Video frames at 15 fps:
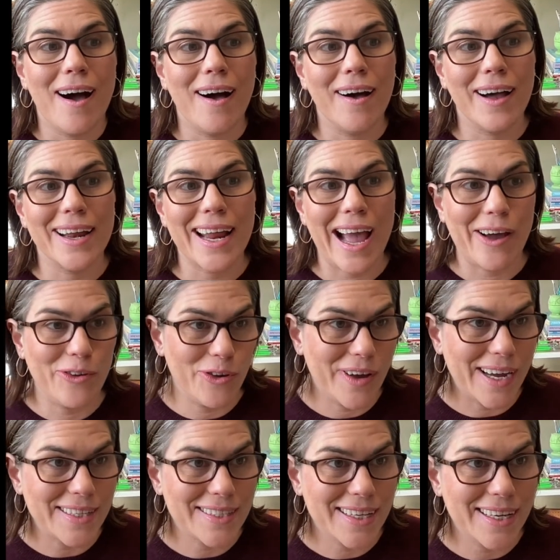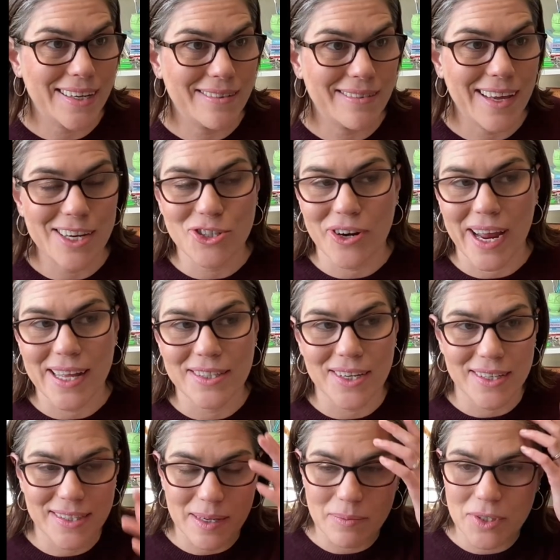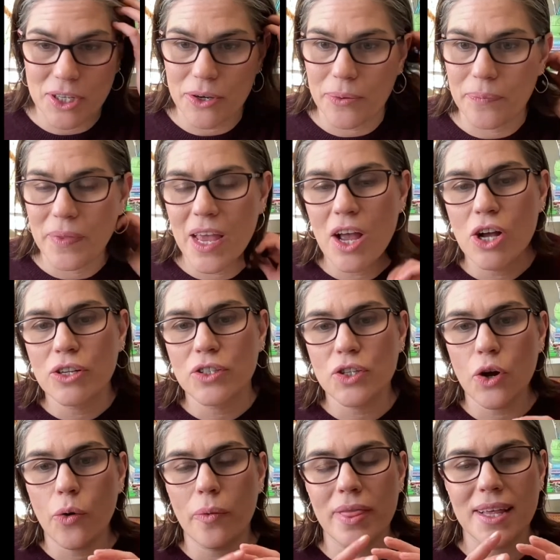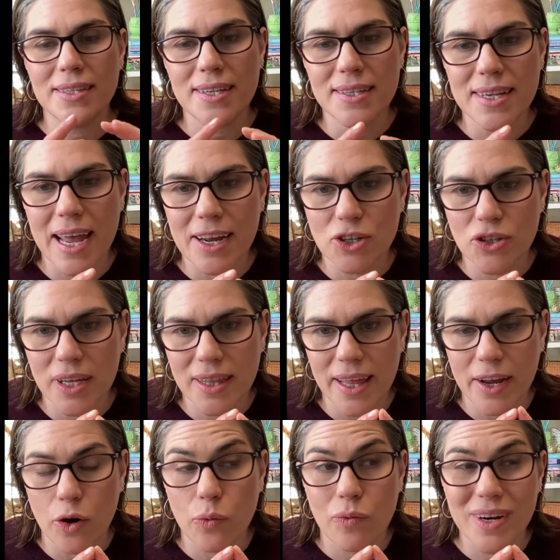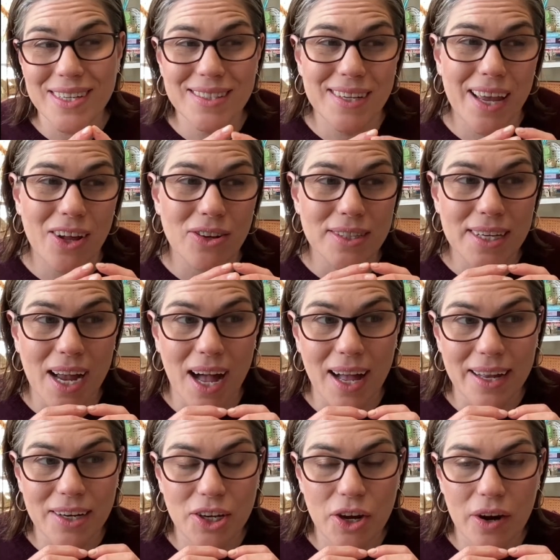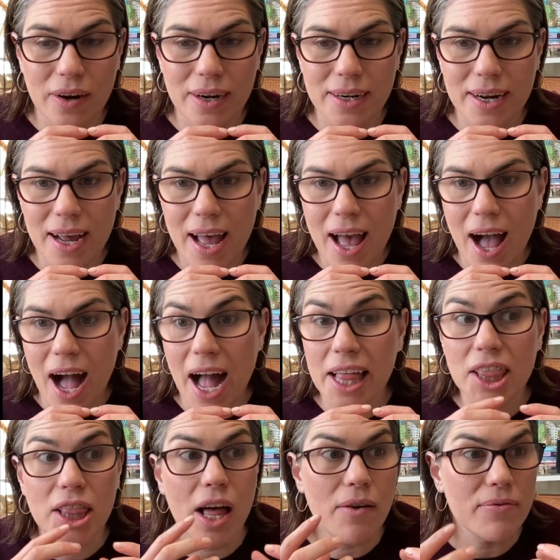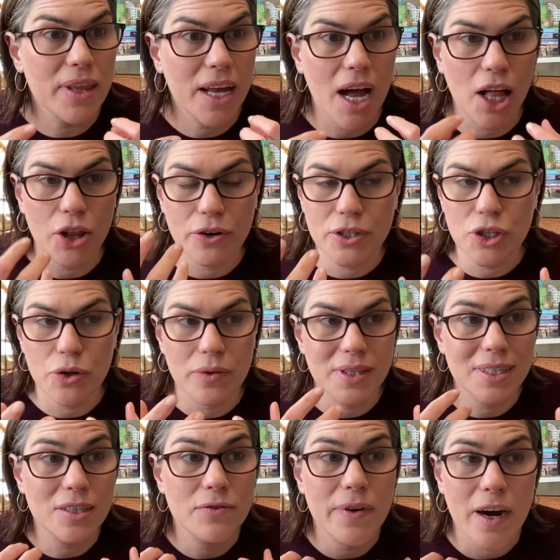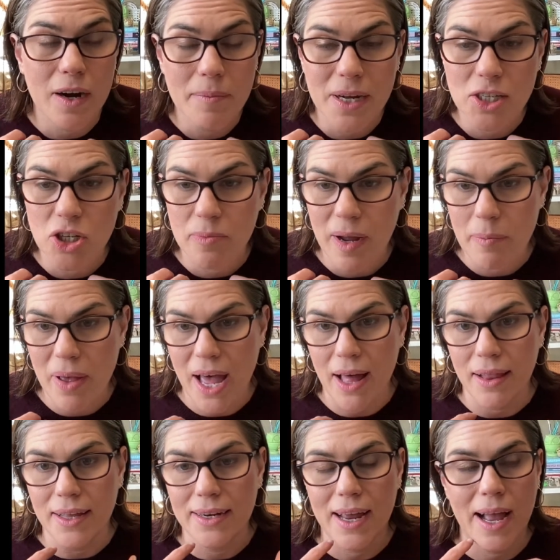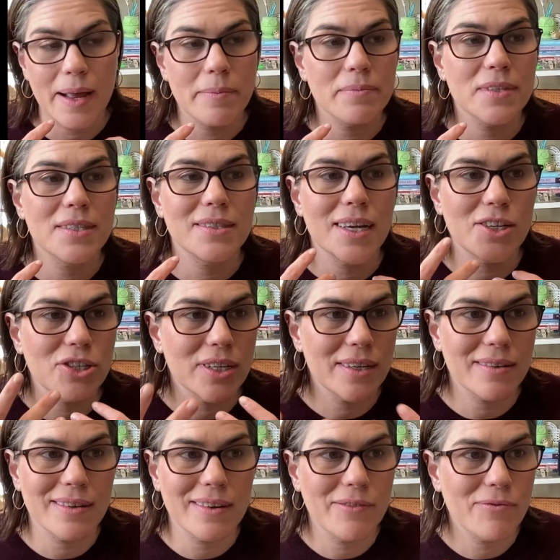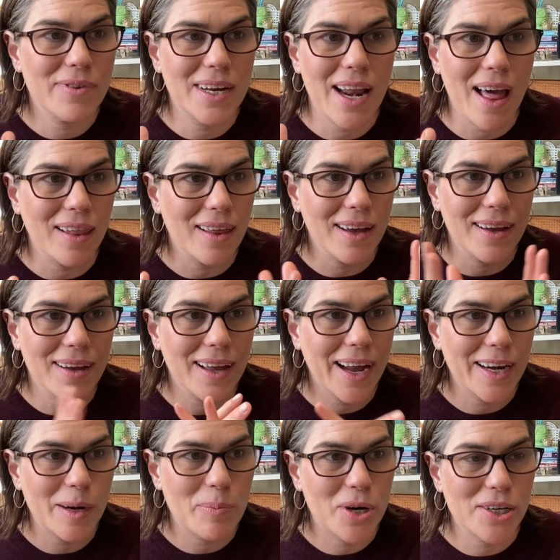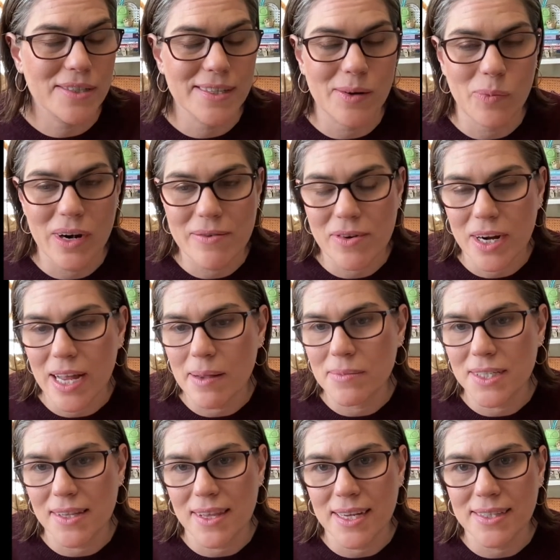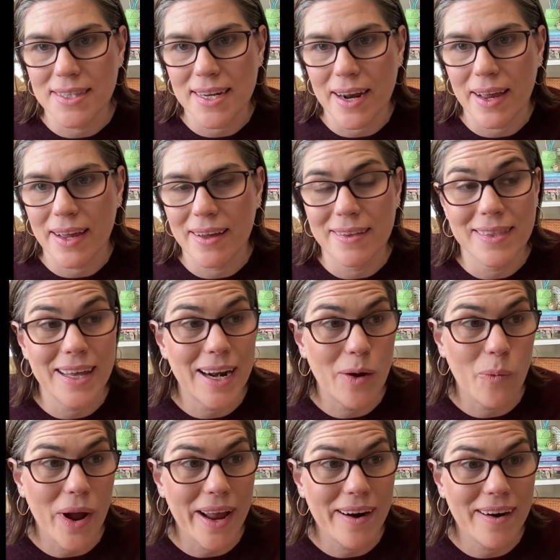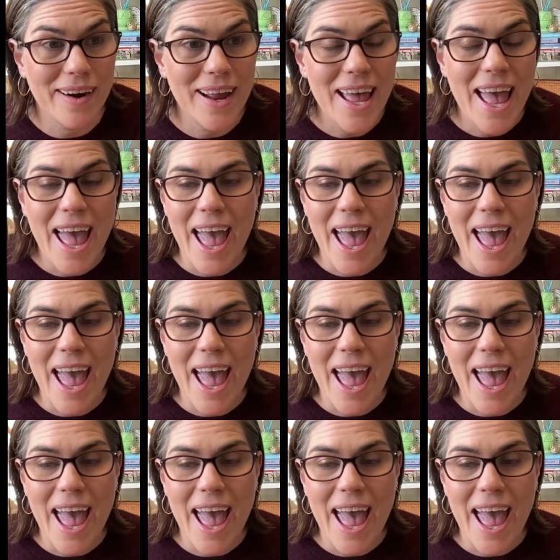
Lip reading: on how you guys can get your hands on some too. So this is actually like a recycled cotton yarn. I love the color too. This is very much in my palette. I'm such a vanilla kind of person whenever it comes to things that I wear.